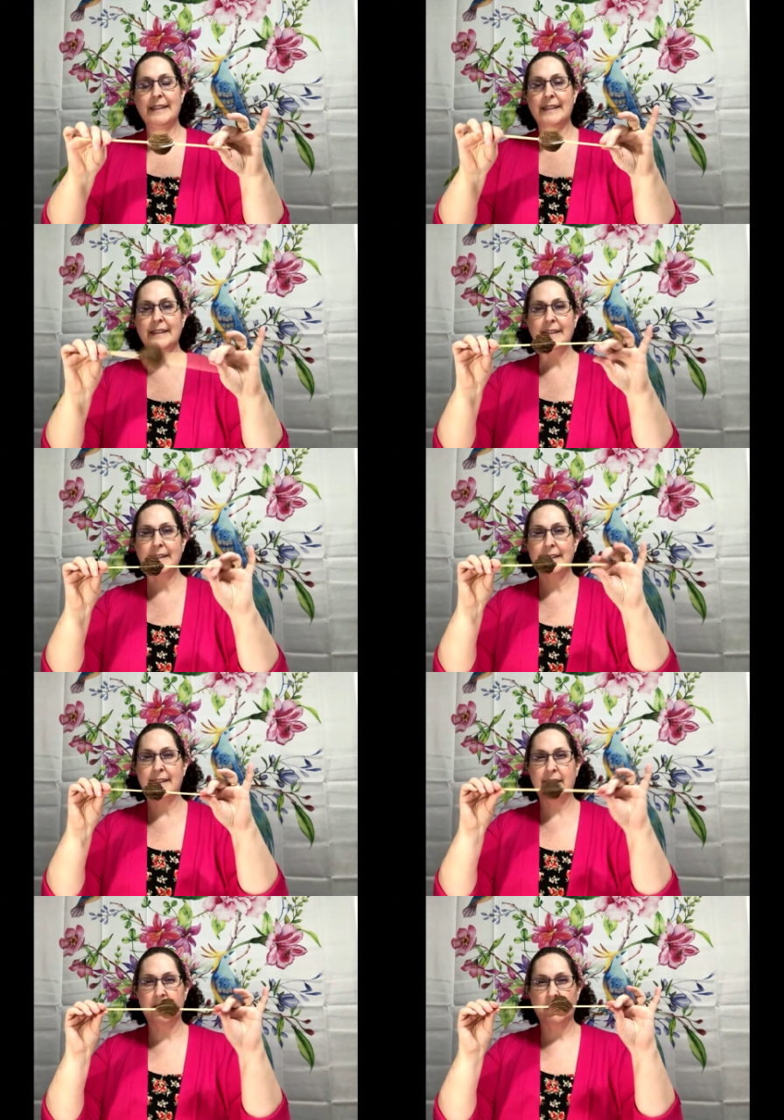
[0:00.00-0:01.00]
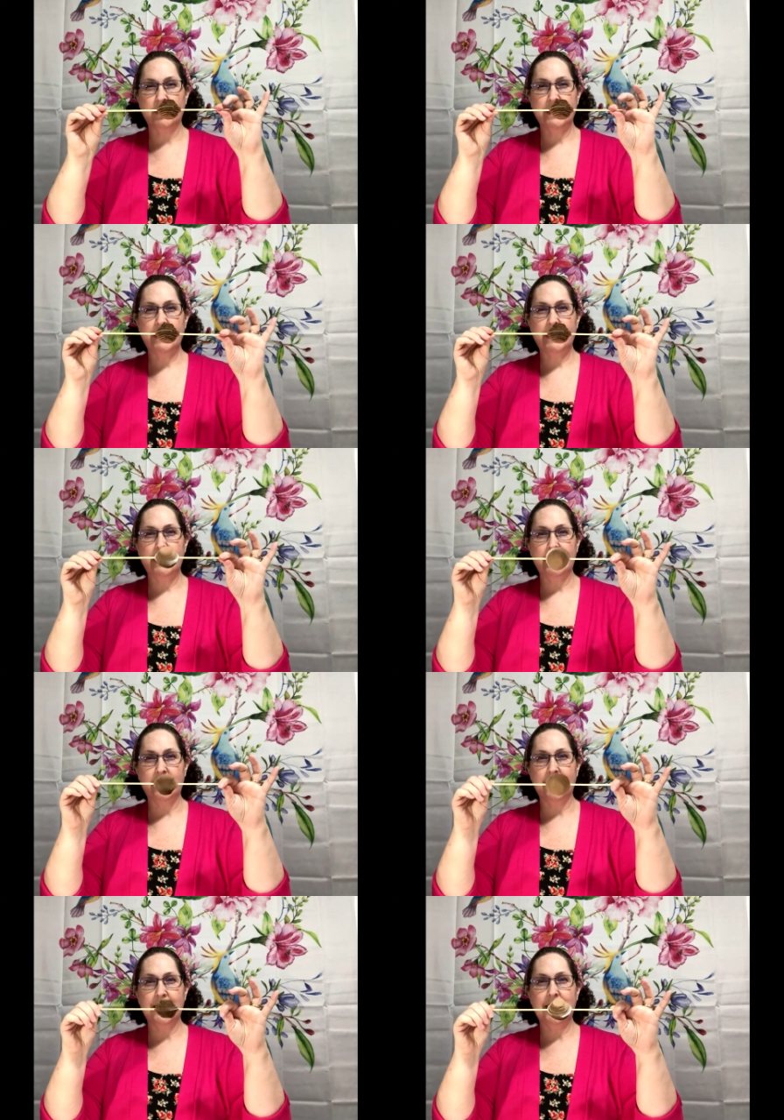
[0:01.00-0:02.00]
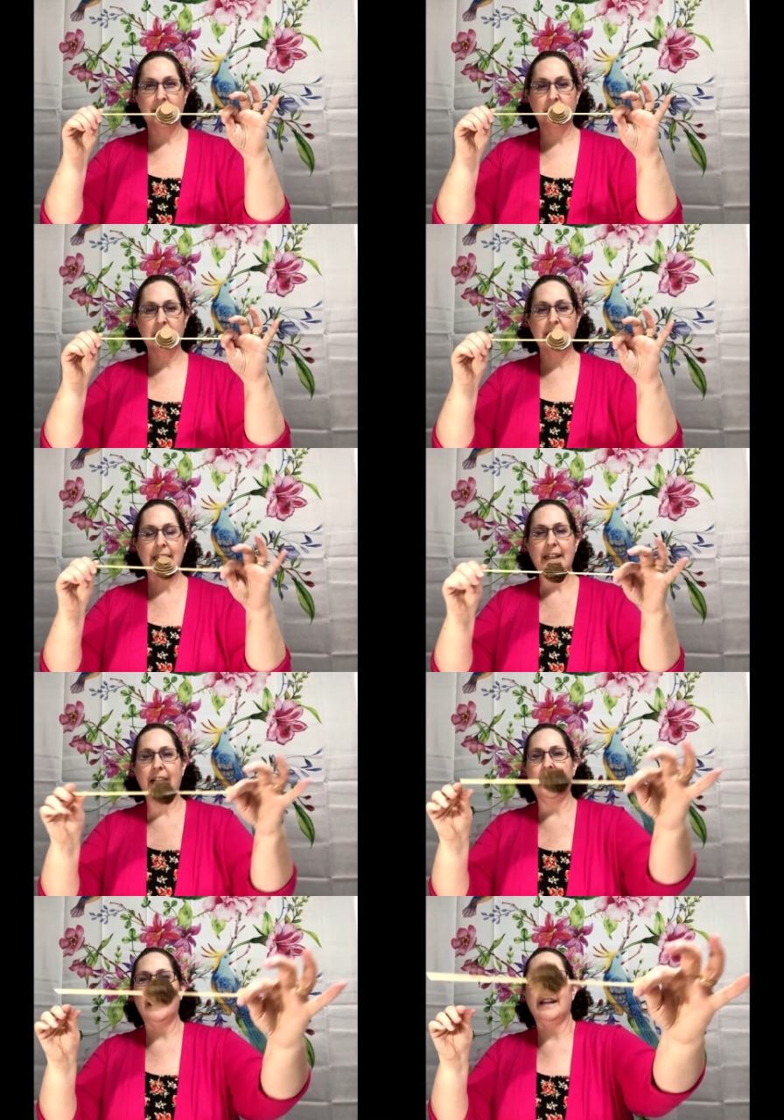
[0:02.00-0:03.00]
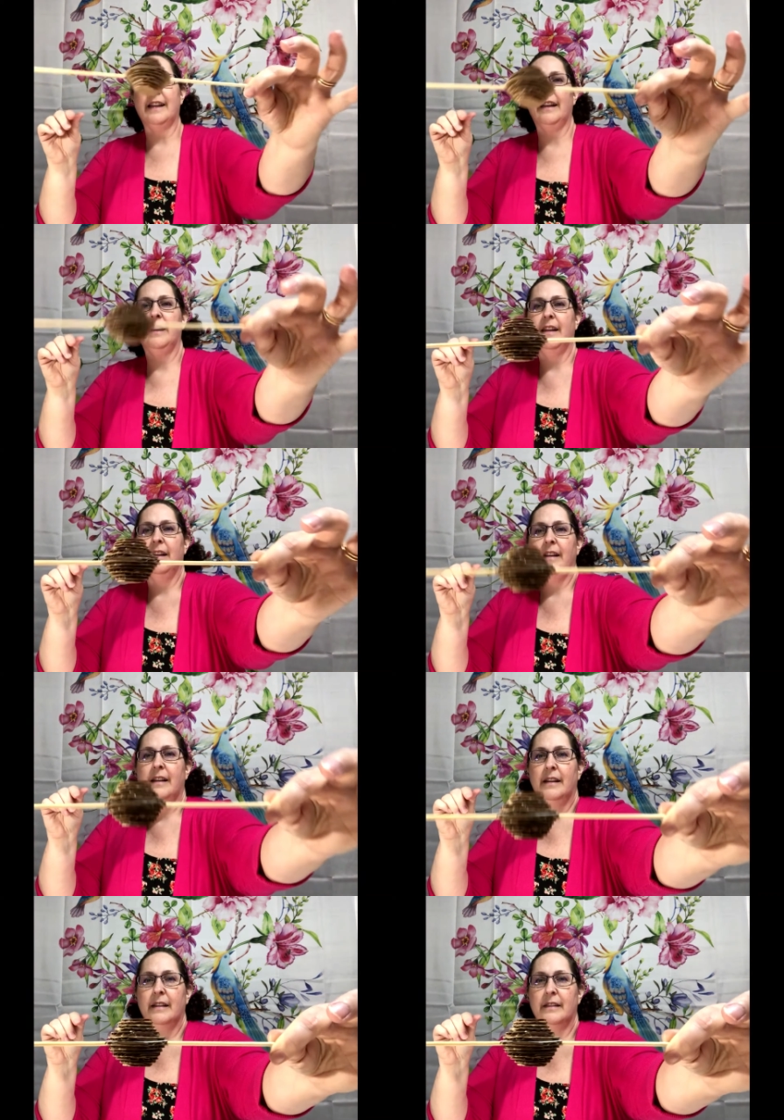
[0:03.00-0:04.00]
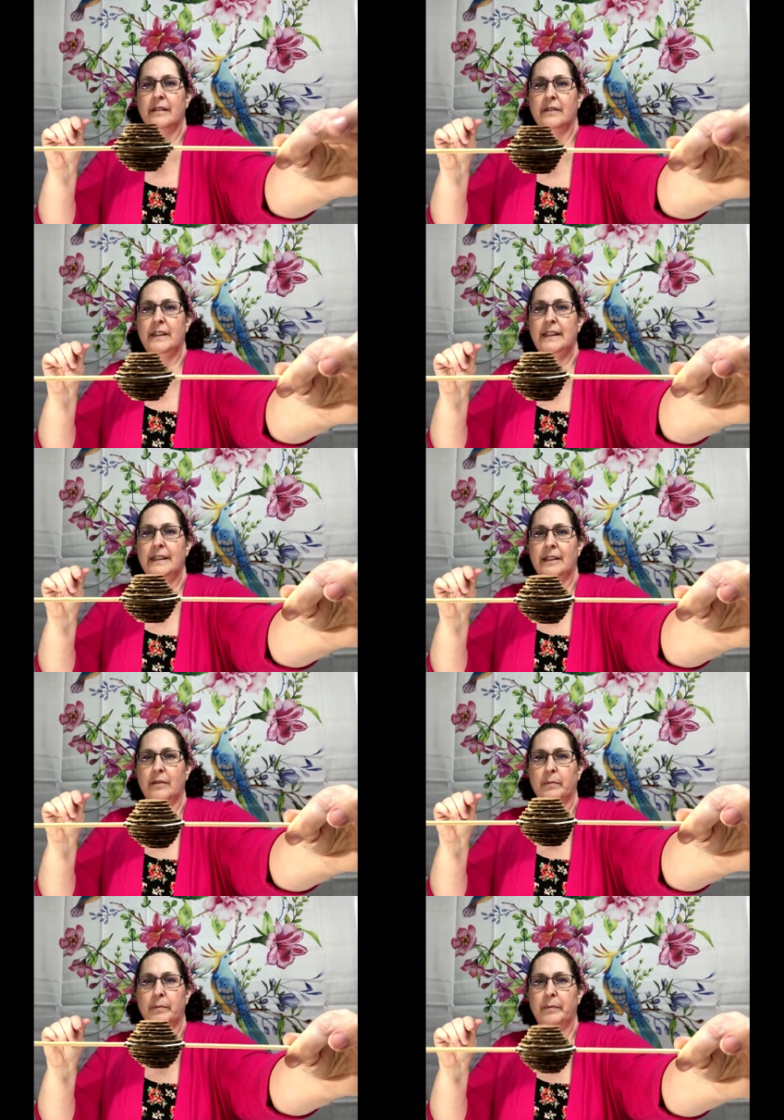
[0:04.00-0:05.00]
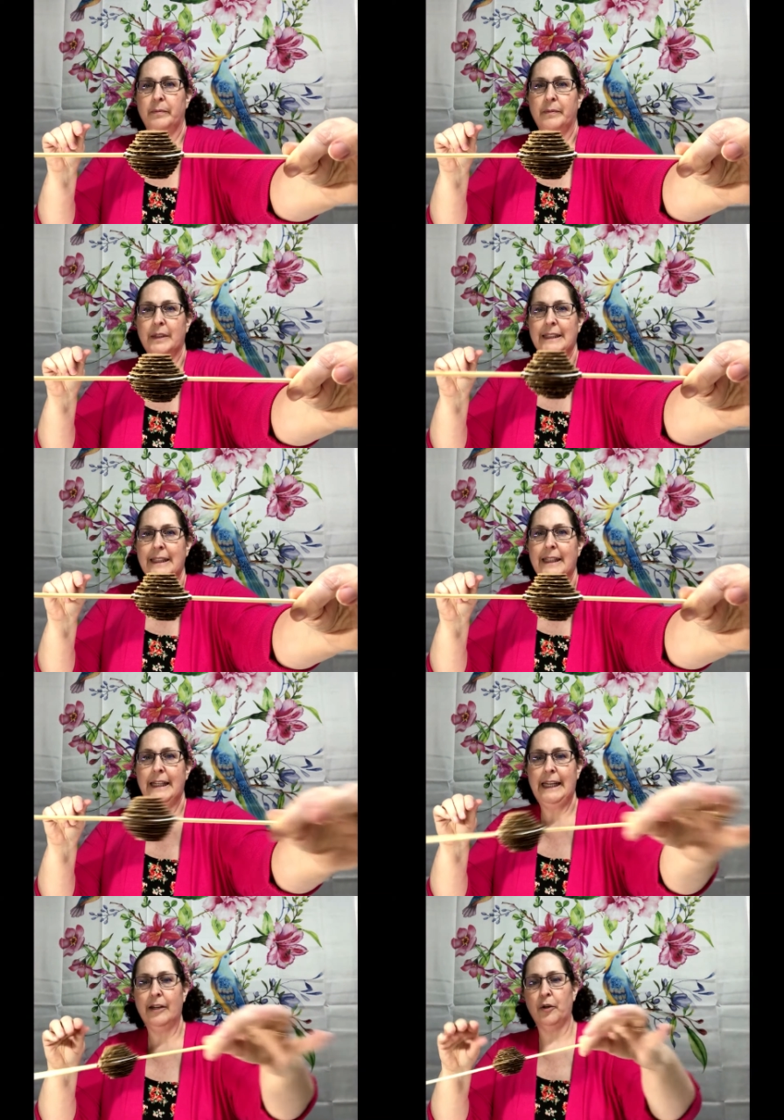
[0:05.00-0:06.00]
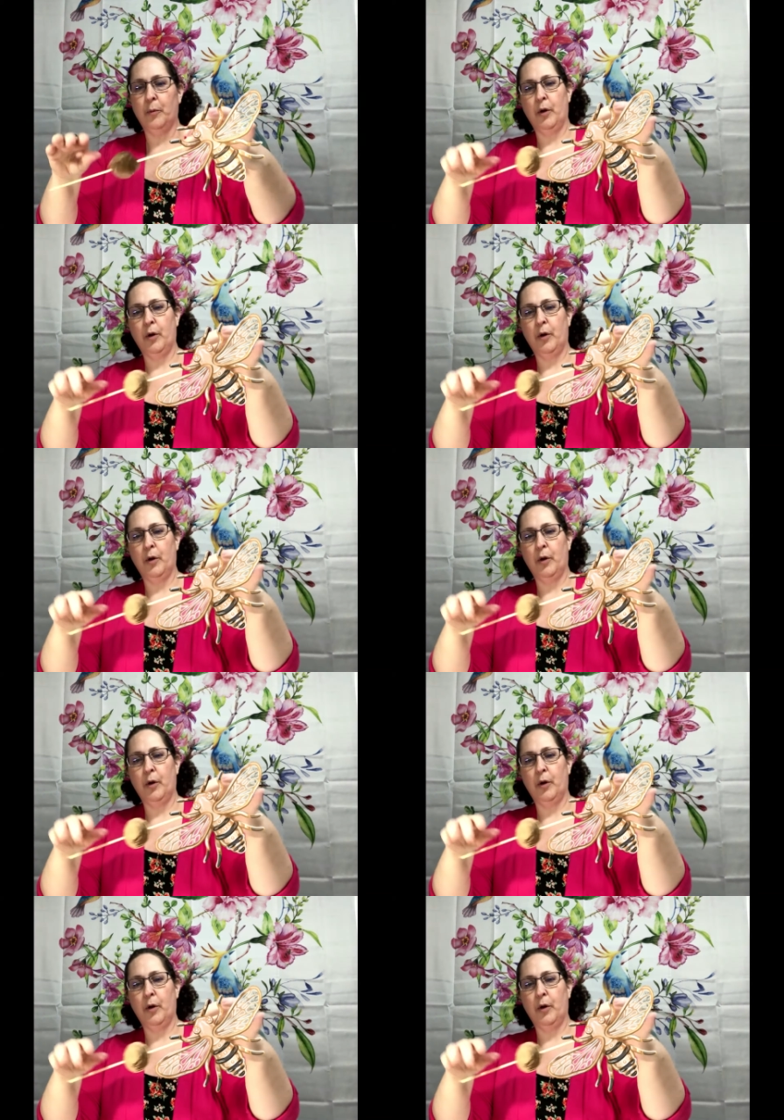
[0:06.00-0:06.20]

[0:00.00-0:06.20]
This is 13, lucky 13 high of these little, looks like a honeycomb